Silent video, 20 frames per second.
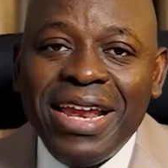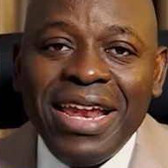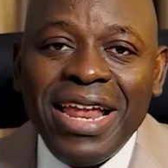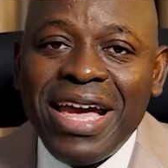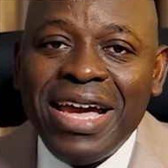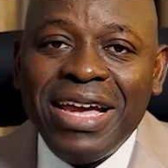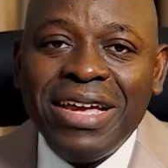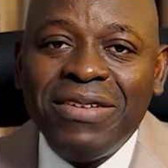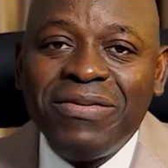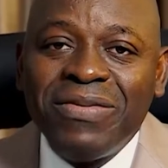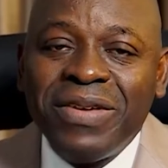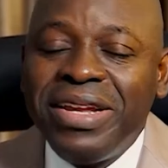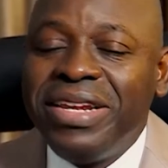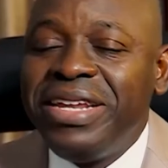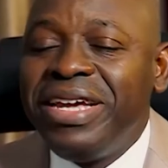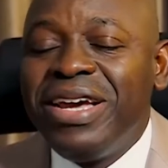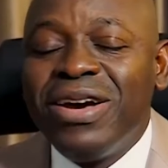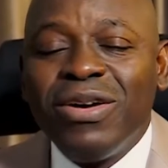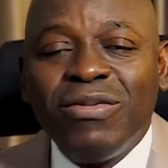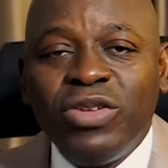alive, a
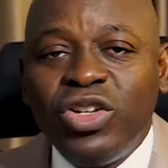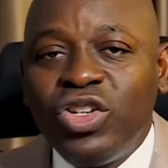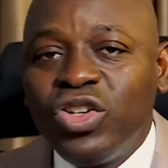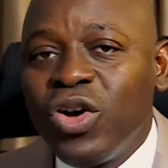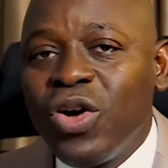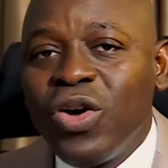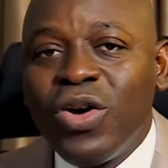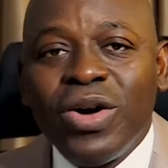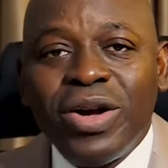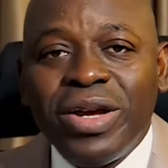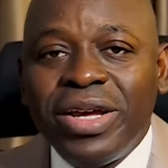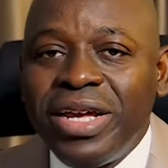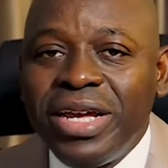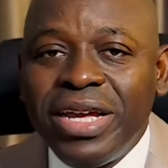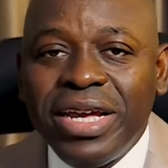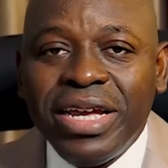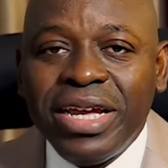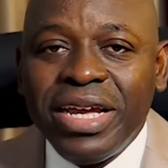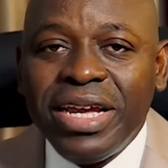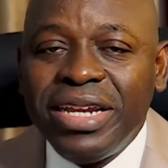day of joy,
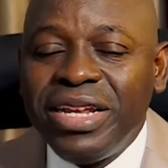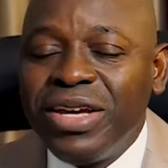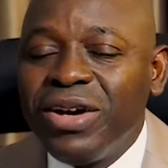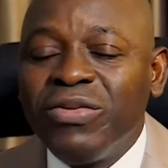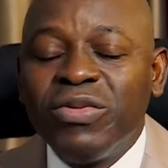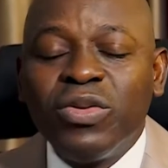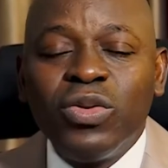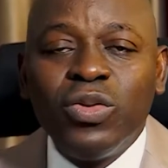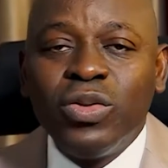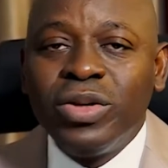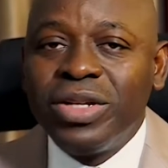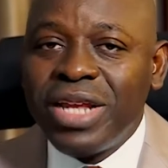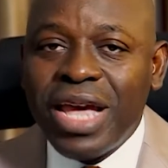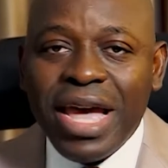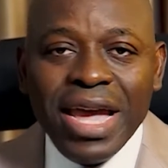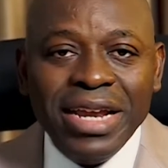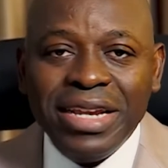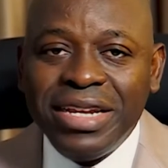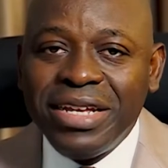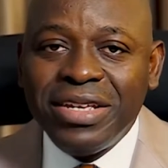a day of good
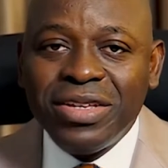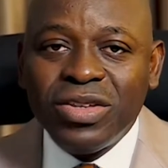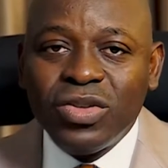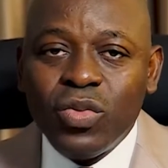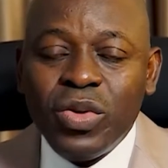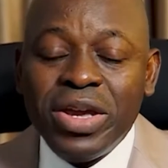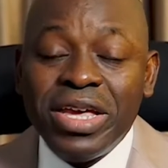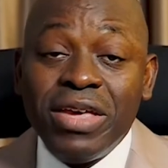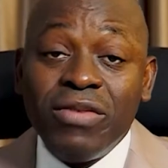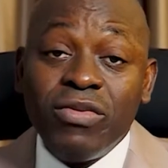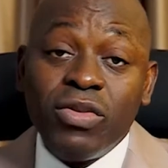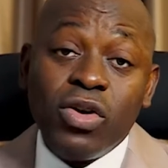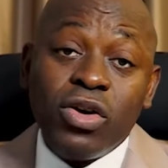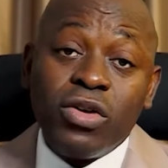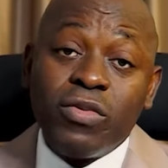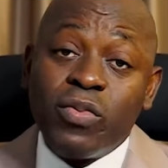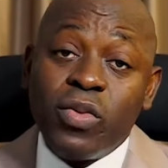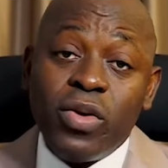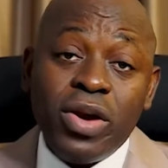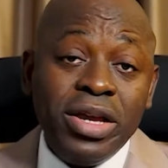tidings. We give
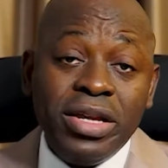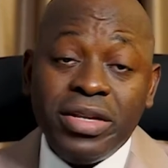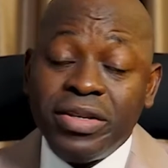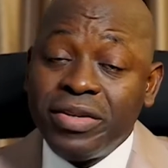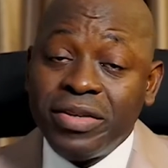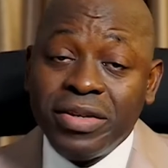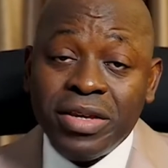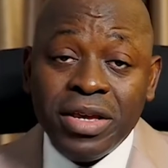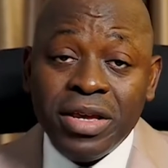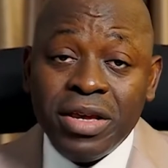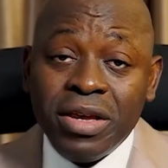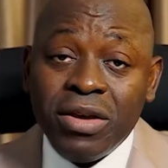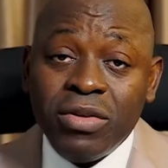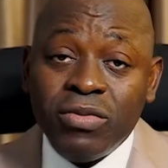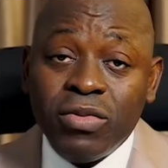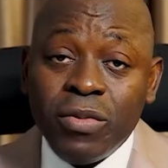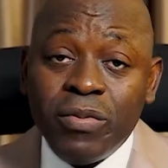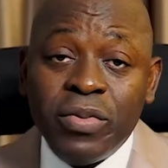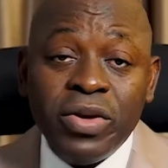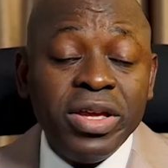God praise
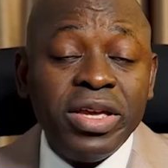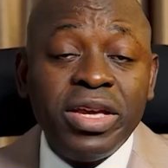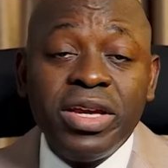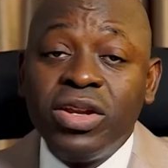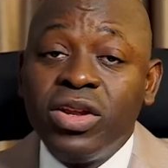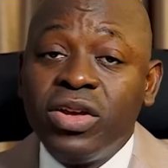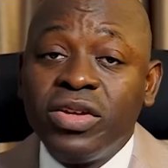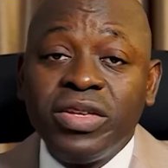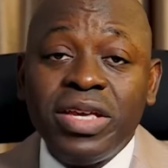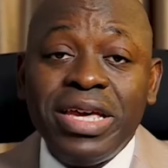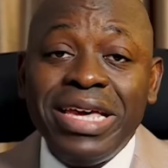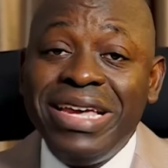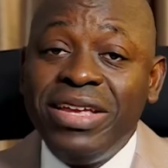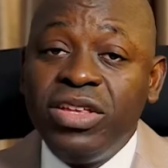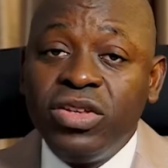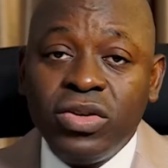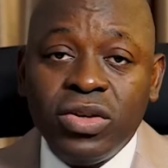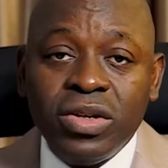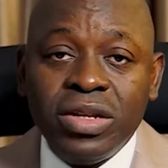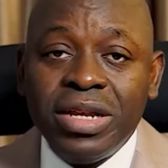for bringing us
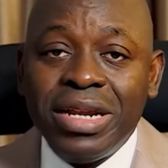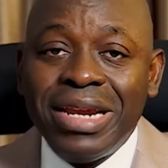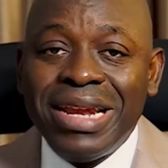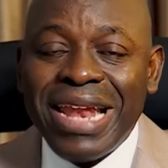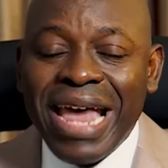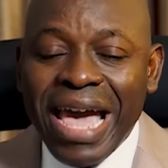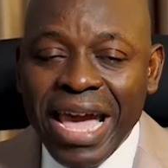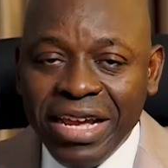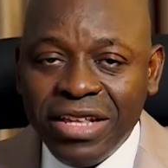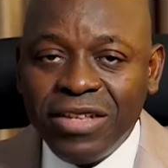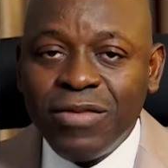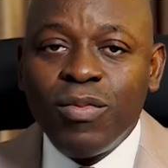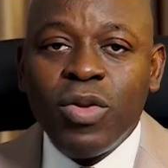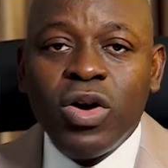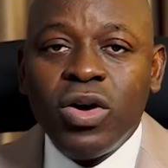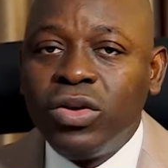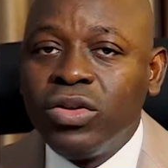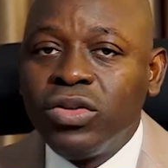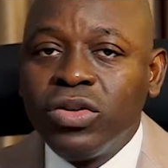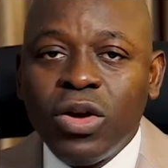into the ninth
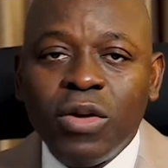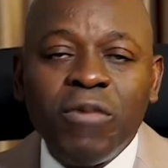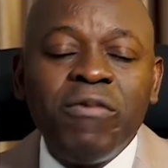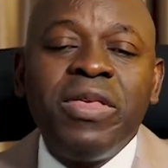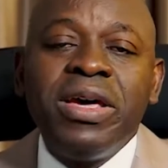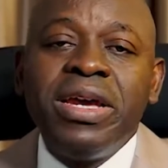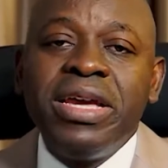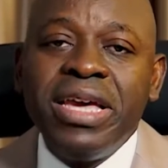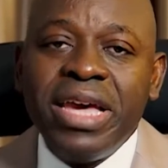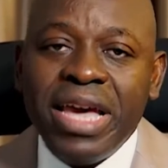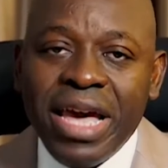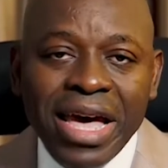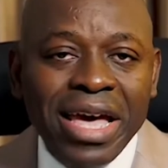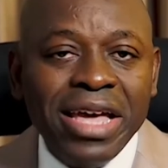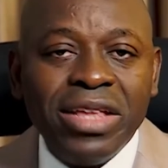month of the year